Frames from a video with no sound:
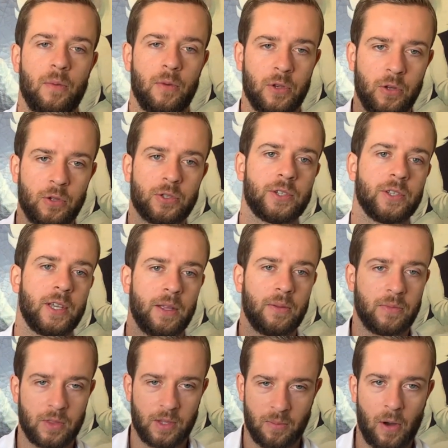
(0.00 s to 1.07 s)
usually
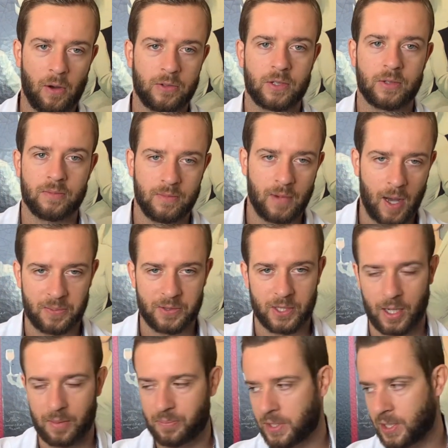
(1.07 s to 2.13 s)
the most
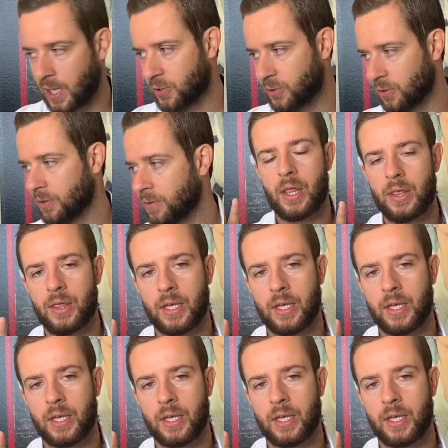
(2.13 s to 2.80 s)
upside potential.